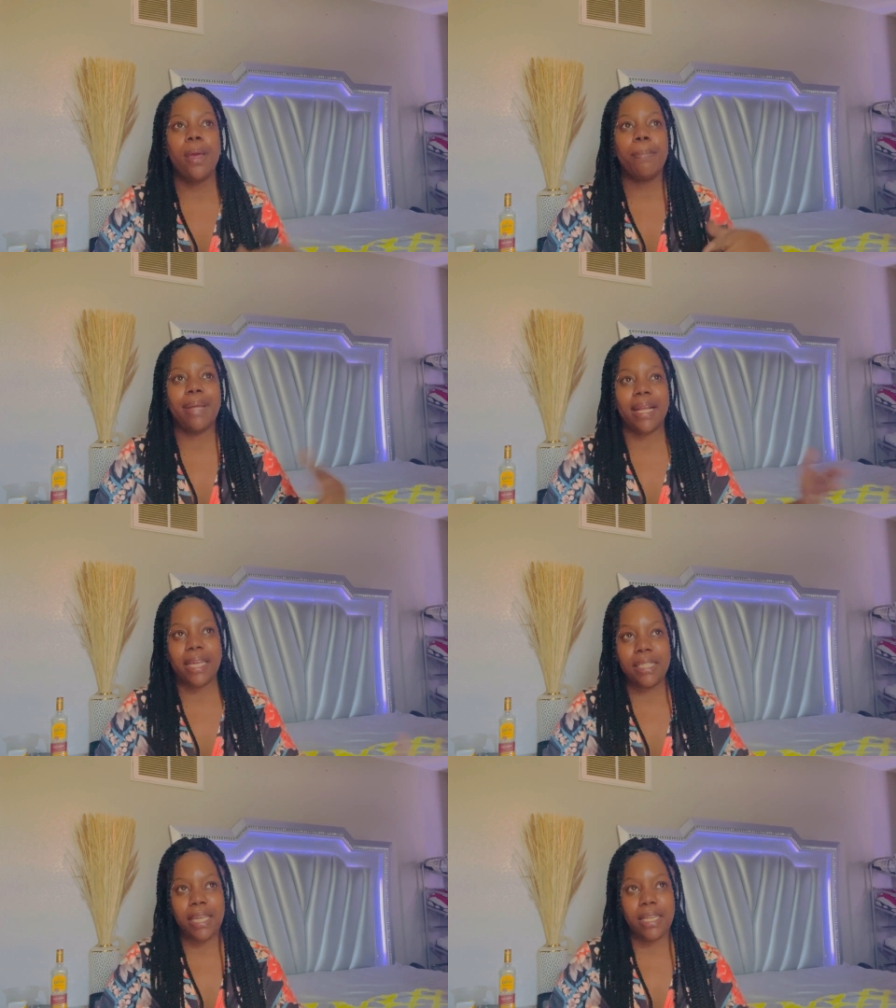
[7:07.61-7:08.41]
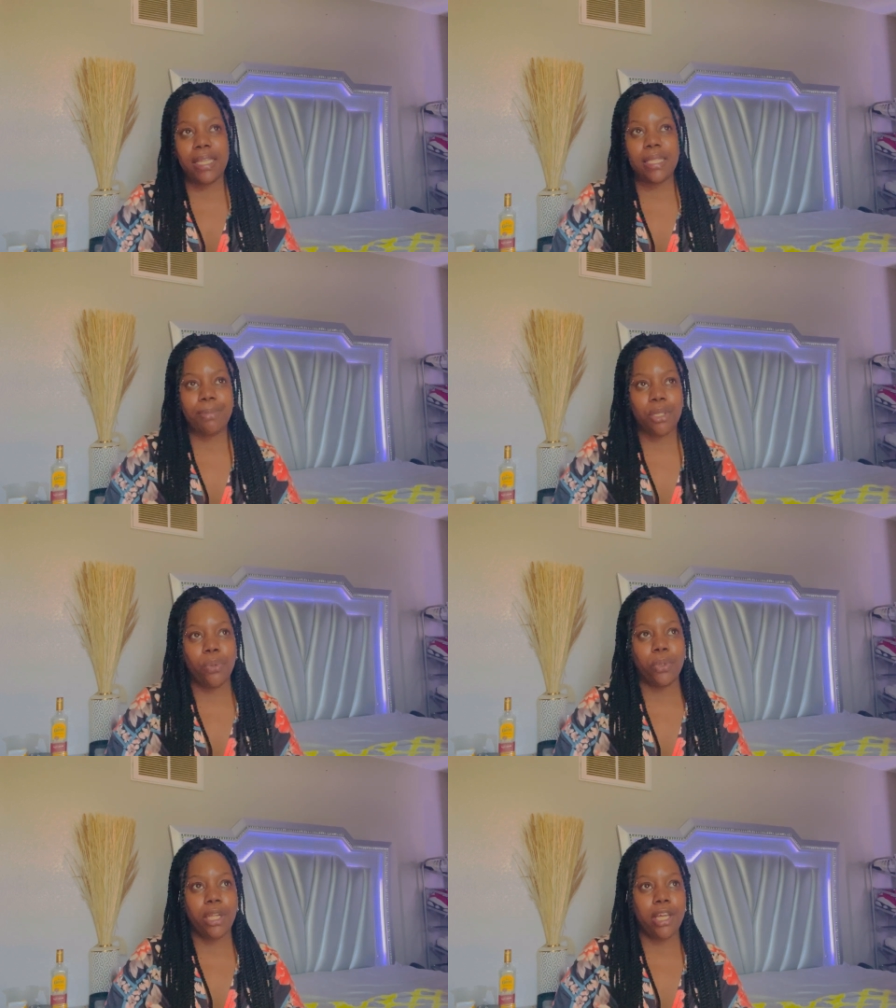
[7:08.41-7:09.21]
But I guess he did something
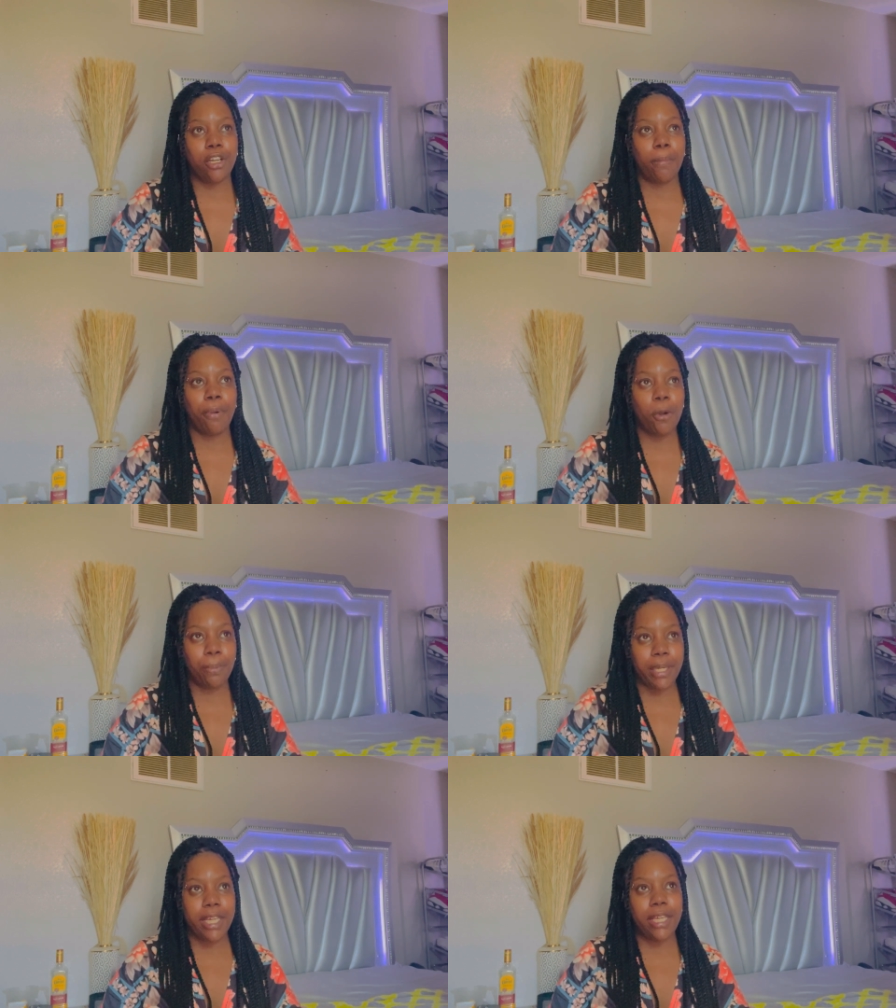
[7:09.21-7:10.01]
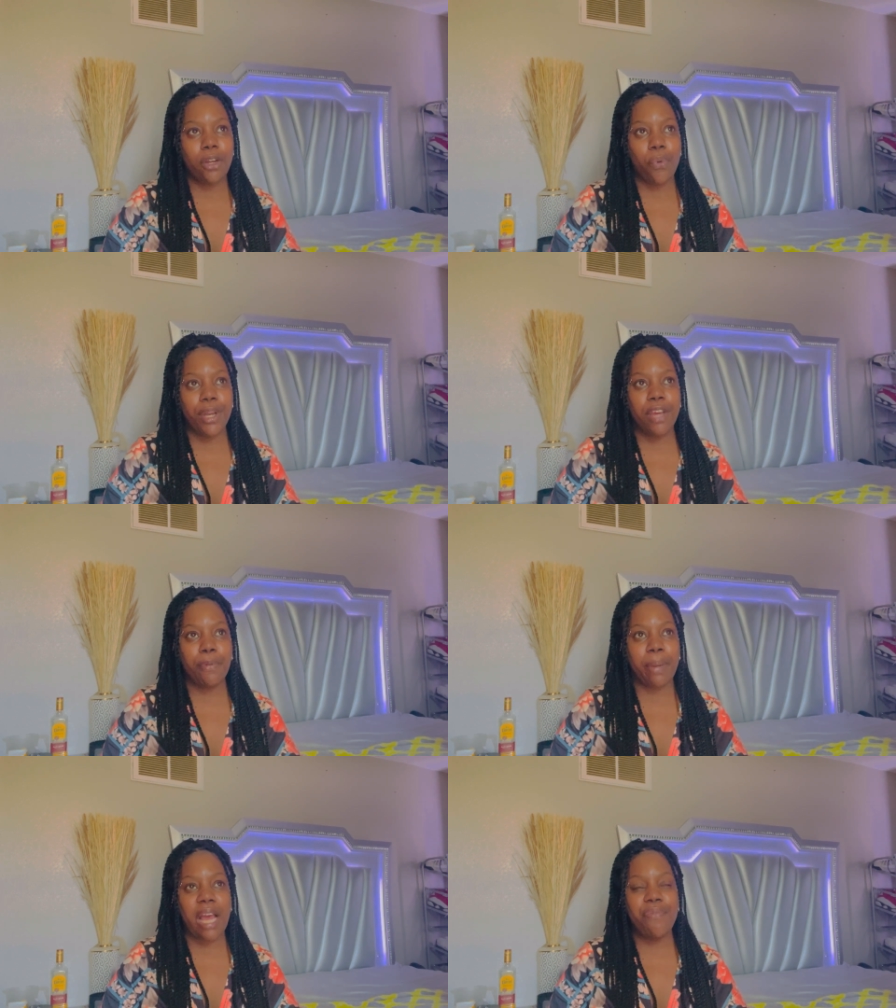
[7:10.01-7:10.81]
real inappropriate or whatever.
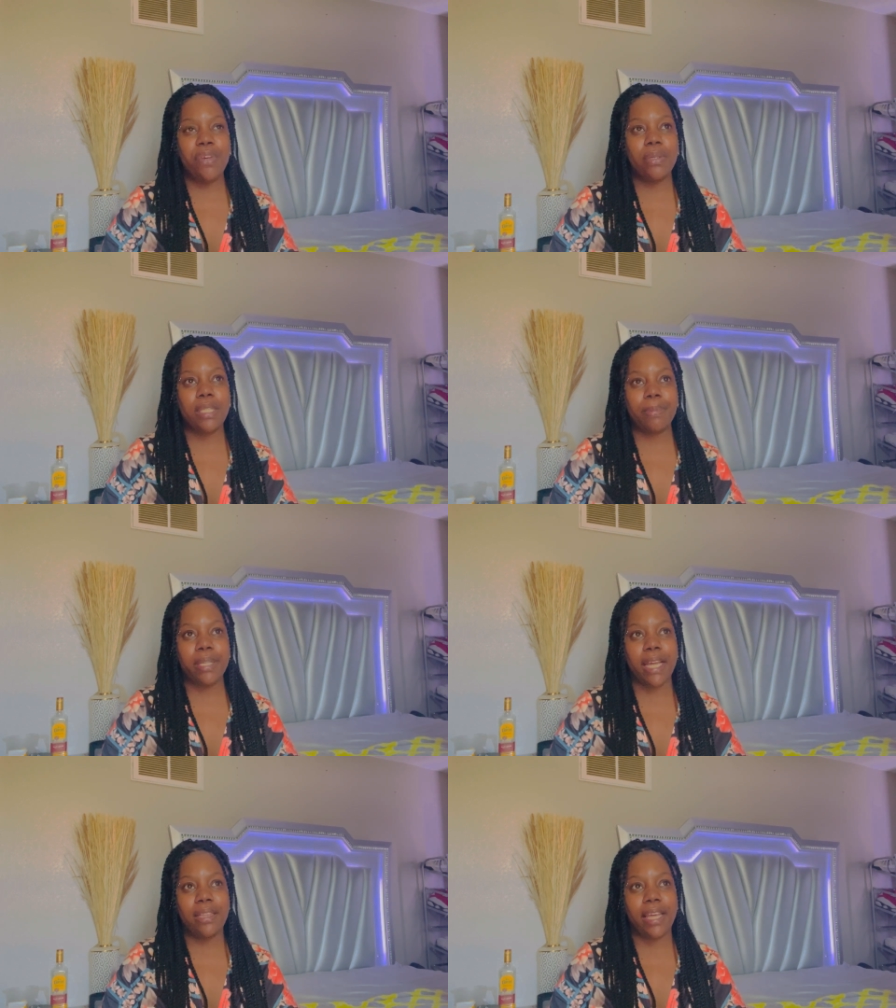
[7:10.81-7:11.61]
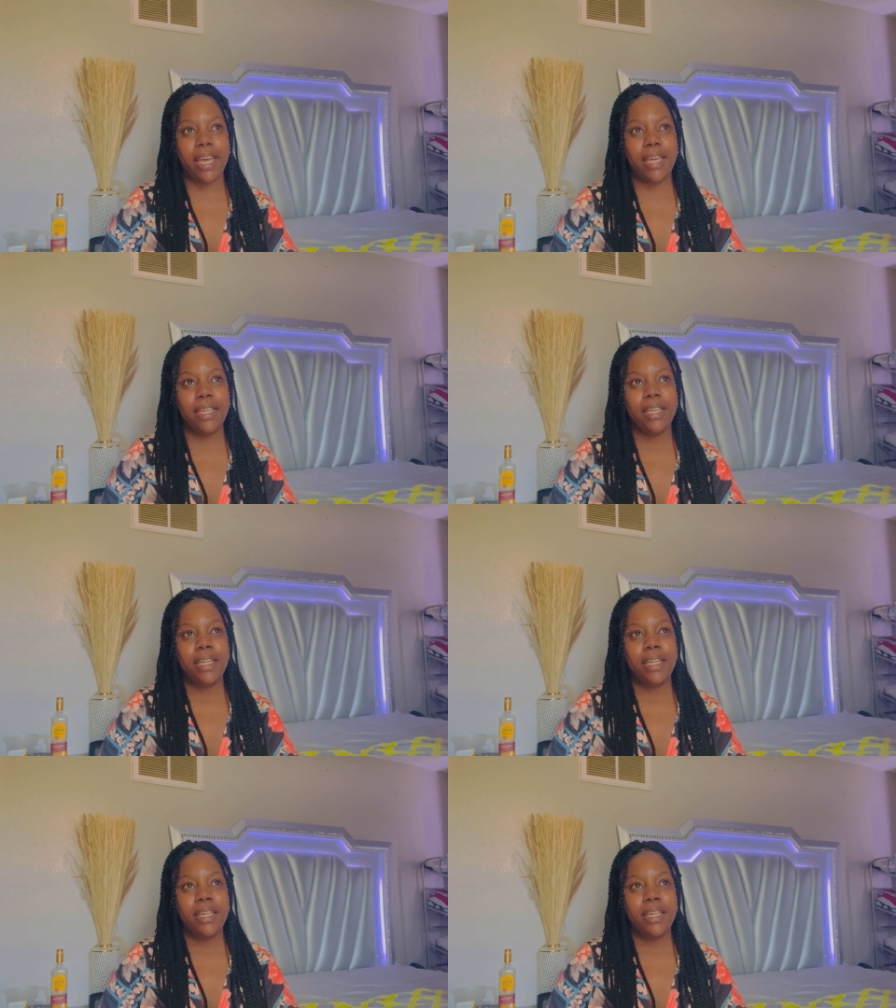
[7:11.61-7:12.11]
But I feel something like that